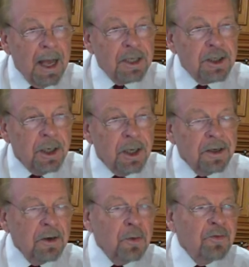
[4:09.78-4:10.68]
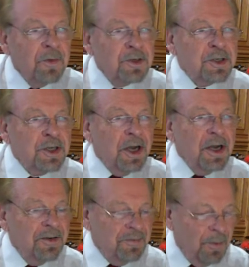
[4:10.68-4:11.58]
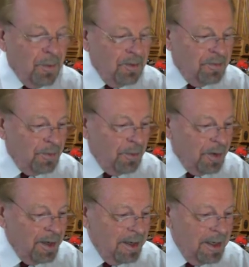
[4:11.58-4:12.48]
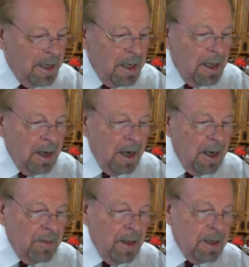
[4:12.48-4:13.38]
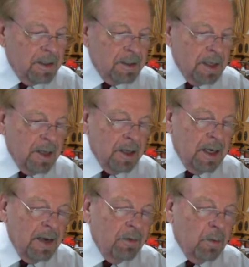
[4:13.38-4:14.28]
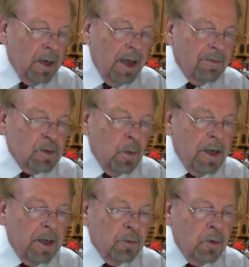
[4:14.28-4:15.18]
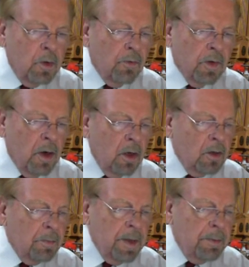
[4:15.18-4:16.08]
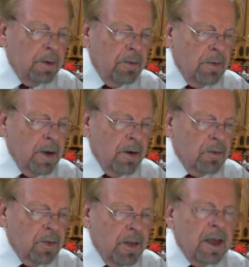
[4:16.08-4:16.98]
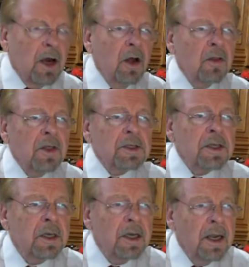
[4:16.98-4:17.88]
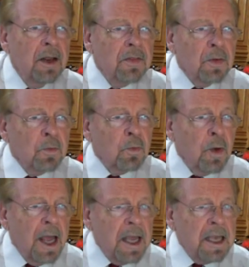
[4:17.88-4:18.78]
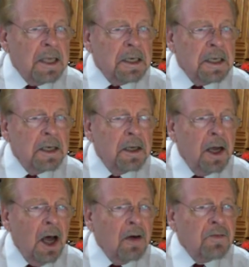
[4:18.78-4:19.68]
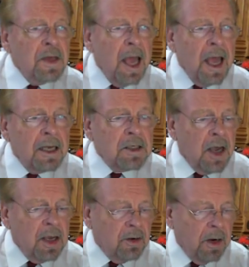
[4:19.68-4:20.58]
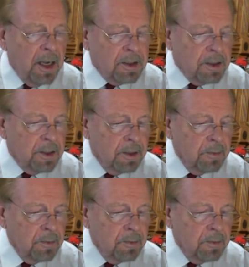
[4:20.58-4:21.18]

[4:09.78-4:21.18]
John, or 1 John 4:4. They say the devil will have his way and rule over all the people of the earth, and they call this the reign of the Antichrist.